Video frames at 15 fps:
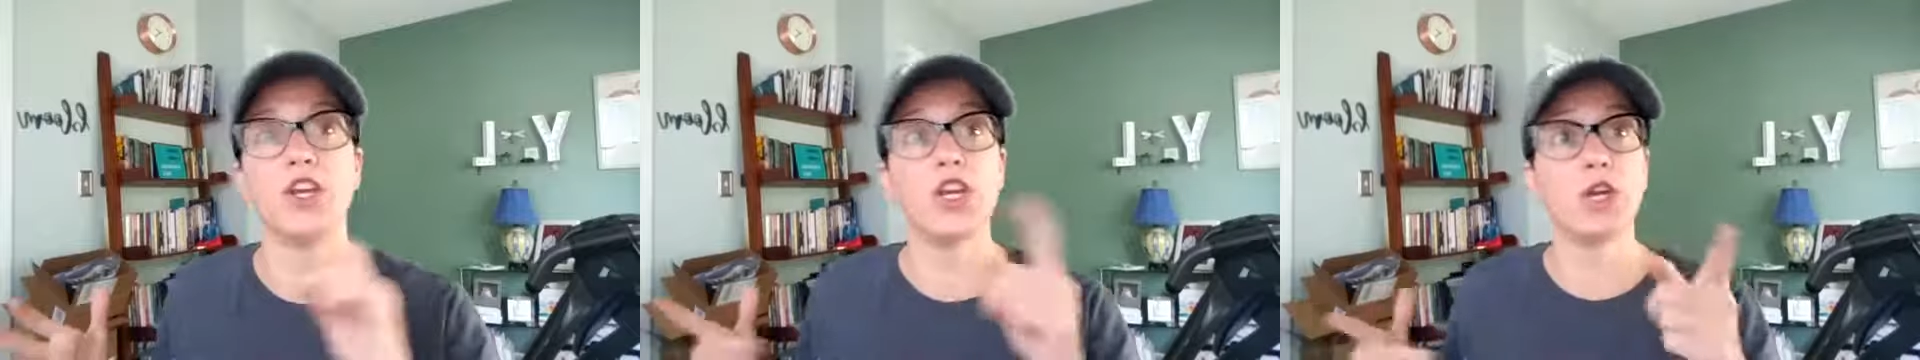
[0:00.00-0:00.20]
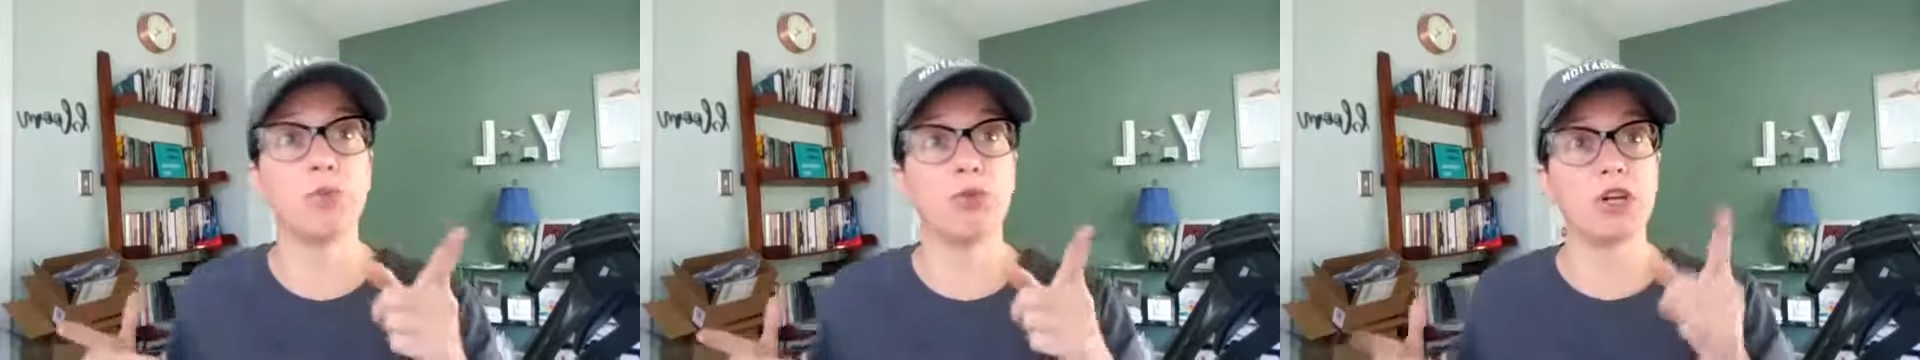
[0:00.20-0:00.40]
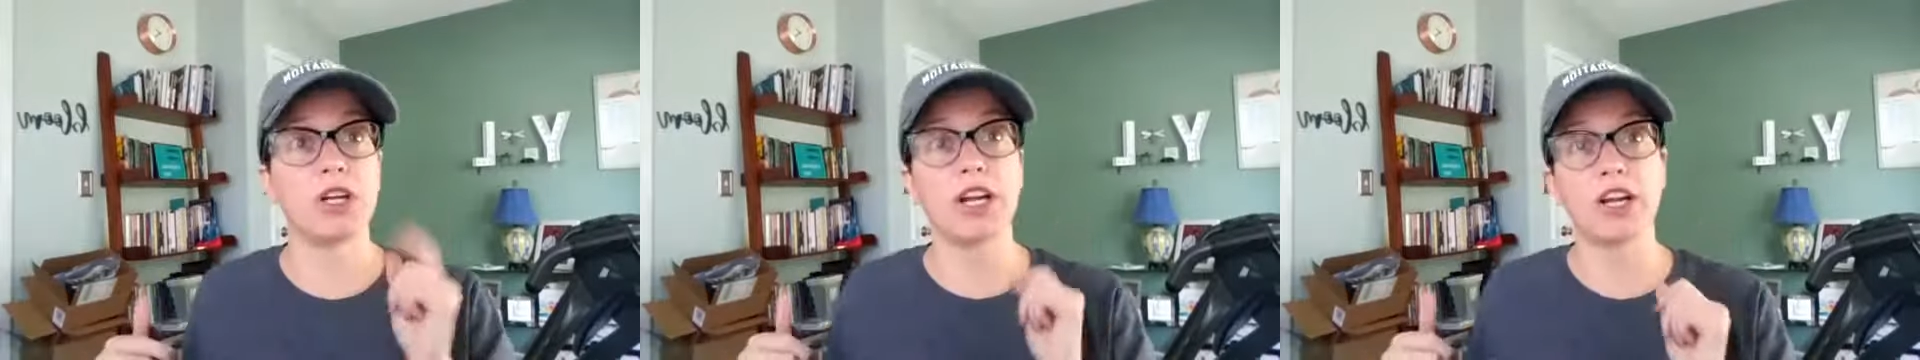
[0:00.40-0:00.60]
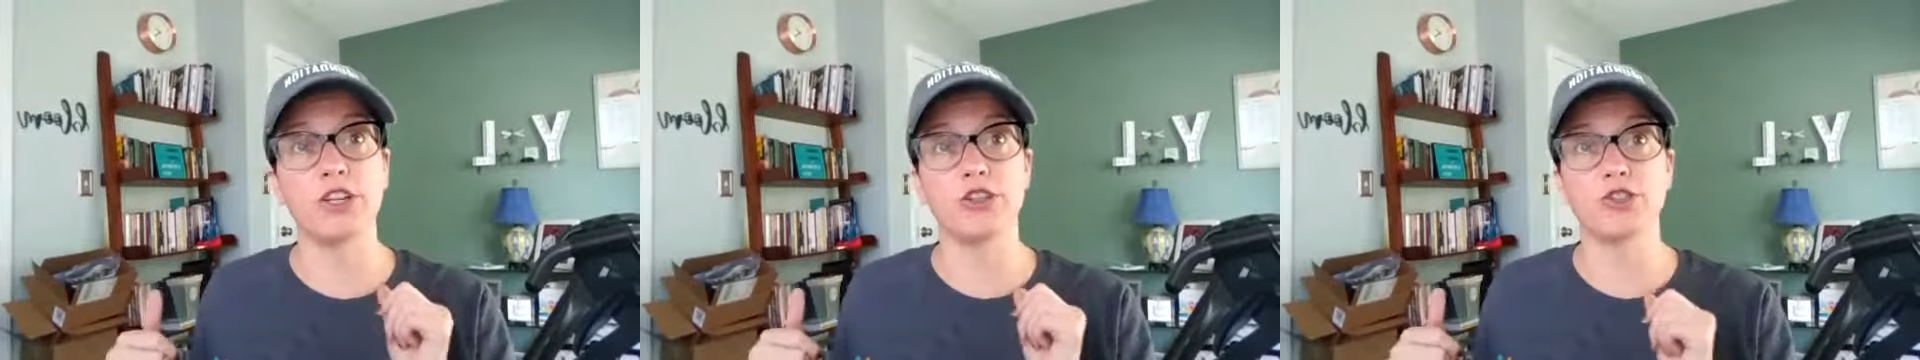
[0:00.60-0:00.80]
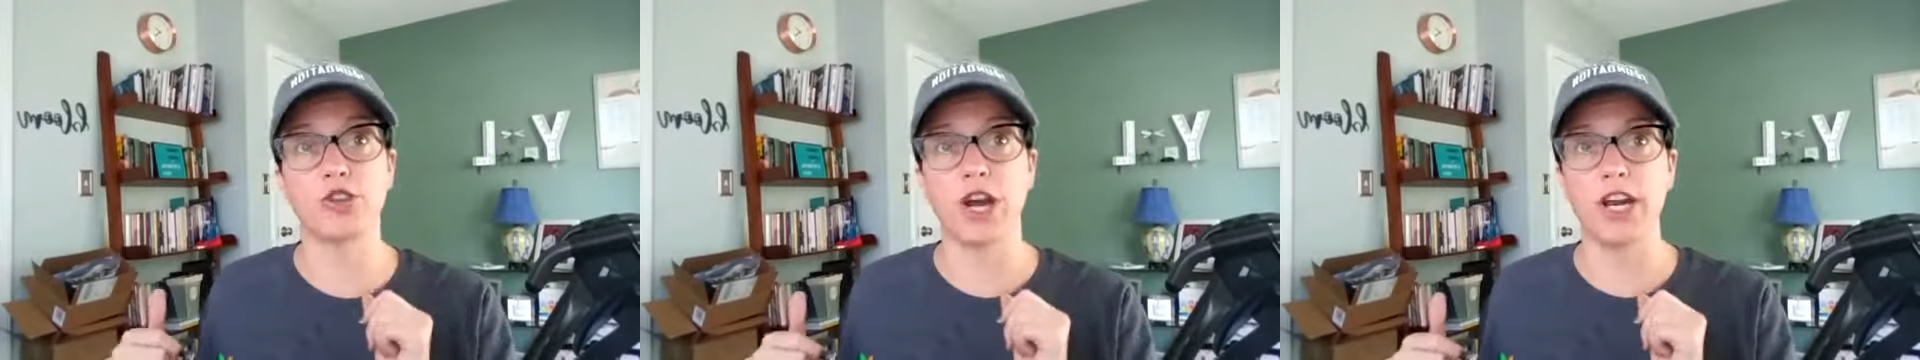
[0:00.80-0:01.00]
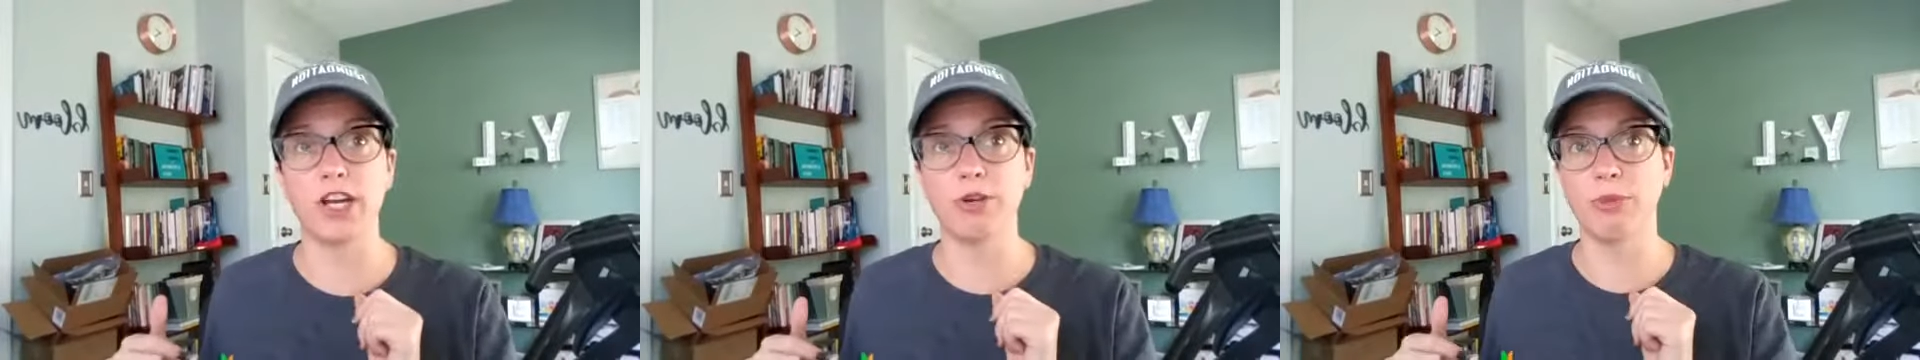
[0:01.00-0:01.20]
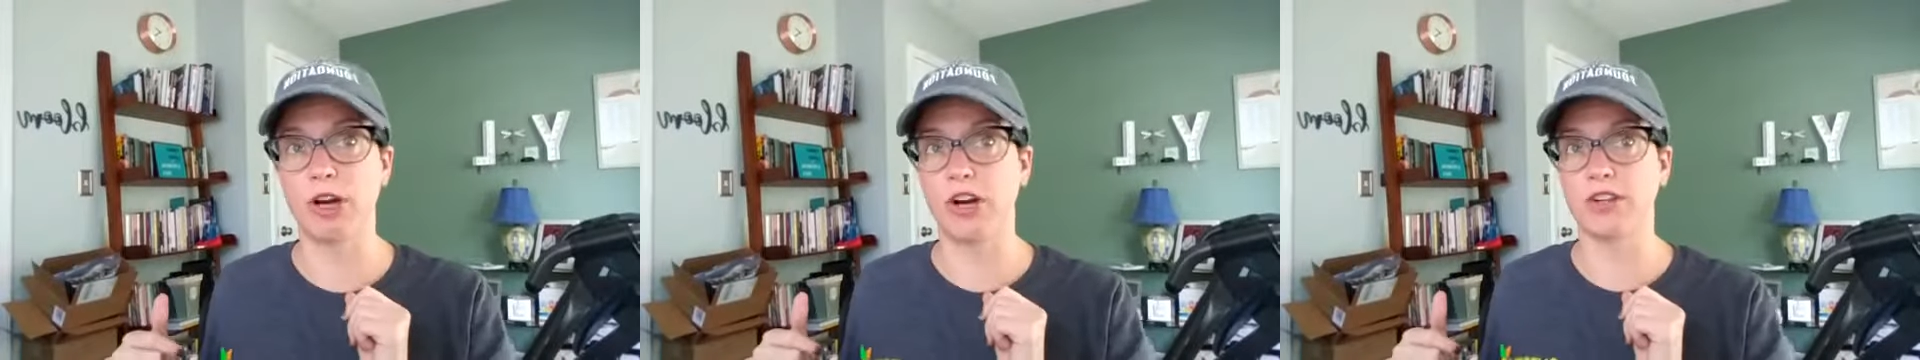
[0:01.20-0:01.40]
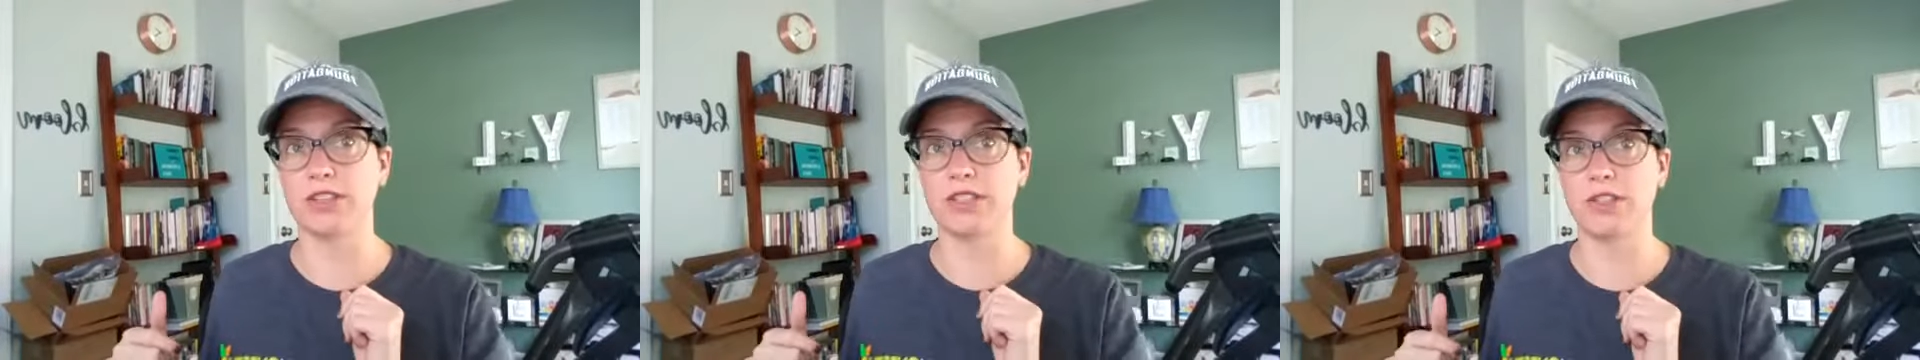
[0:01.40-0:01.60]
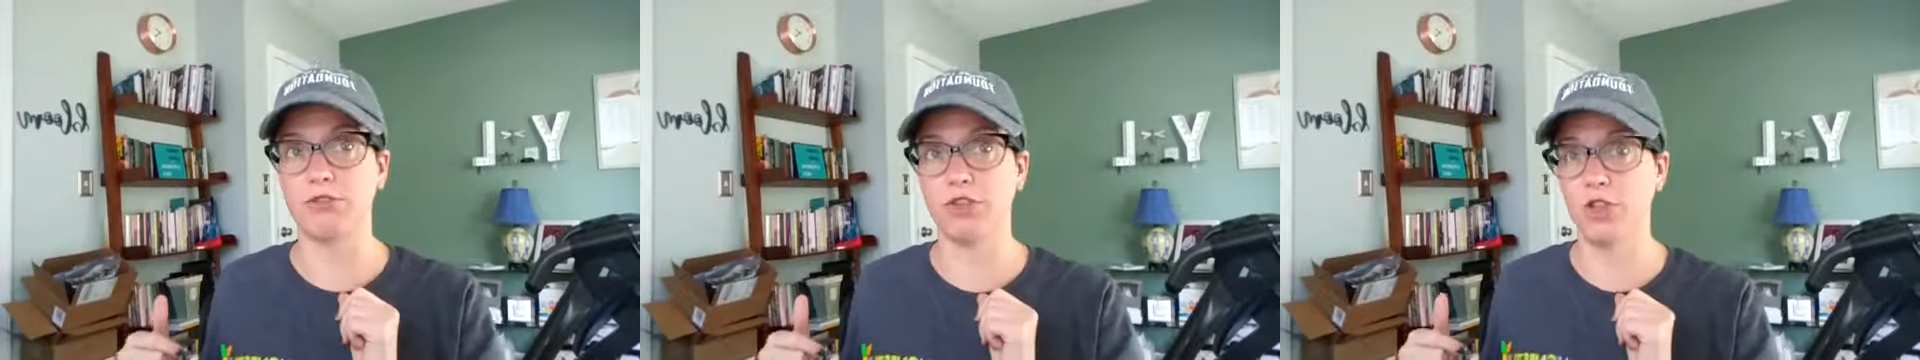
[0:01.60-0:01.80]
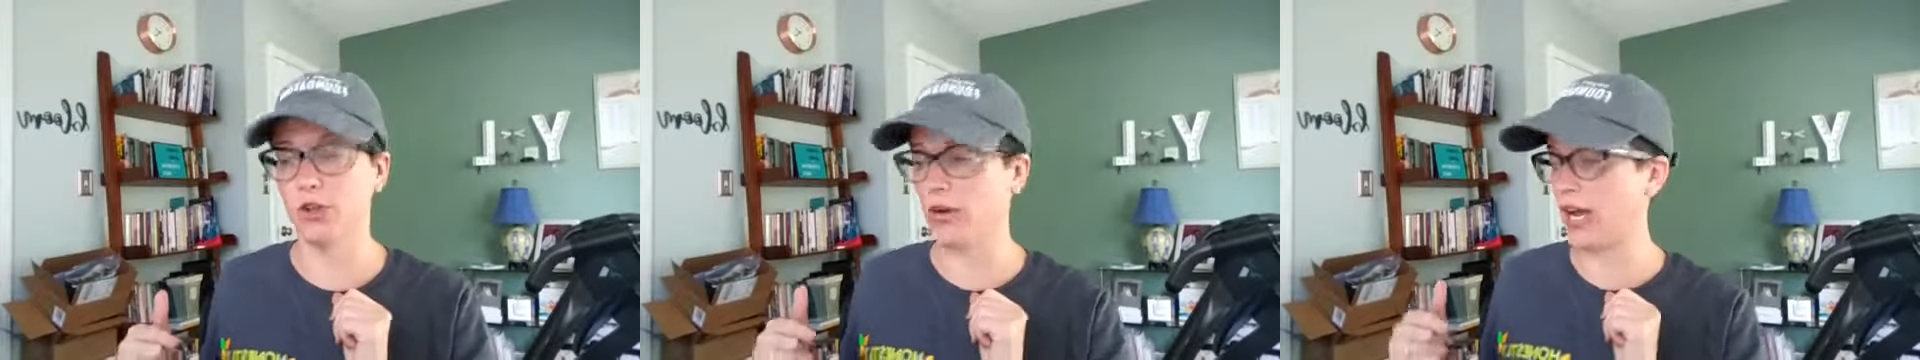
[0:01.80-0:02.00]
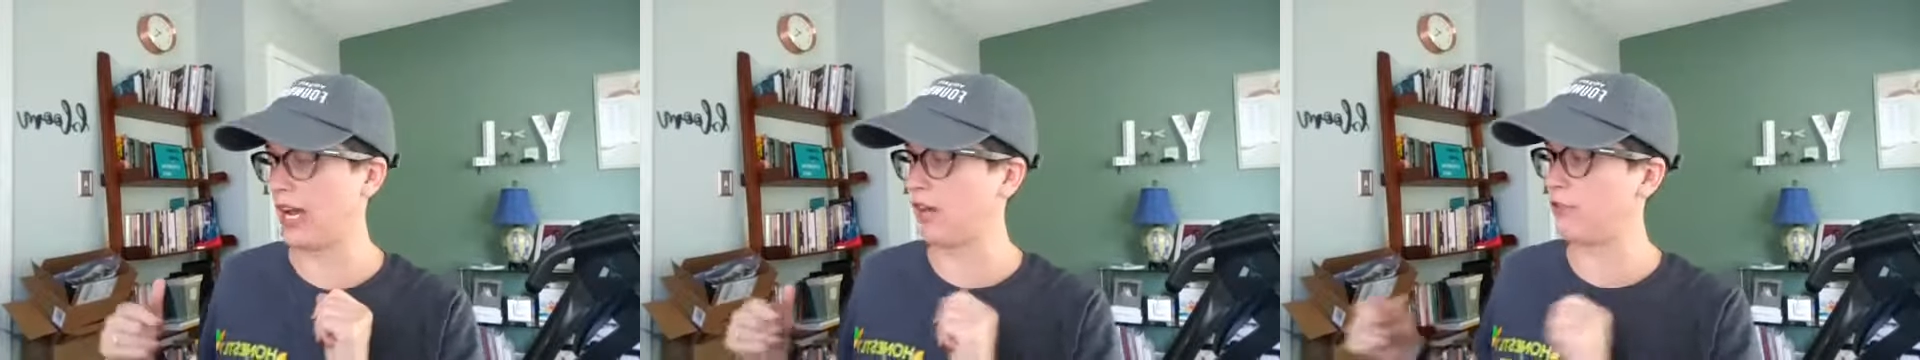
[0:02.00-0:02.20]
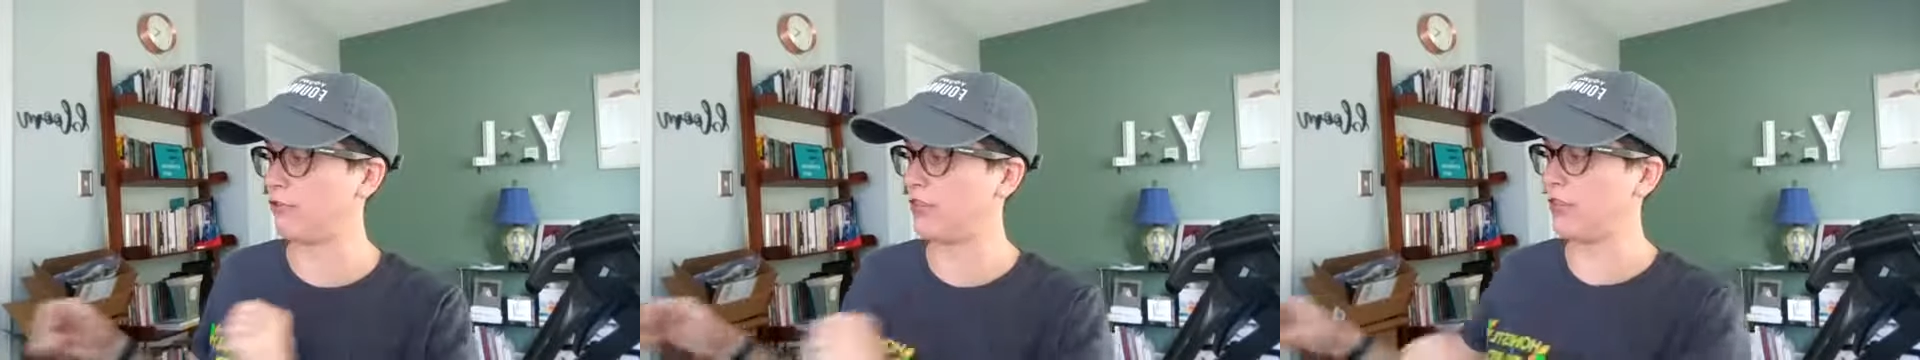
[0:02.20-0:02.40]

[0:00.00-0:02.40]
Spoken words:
You can put it on your dryer balls if you have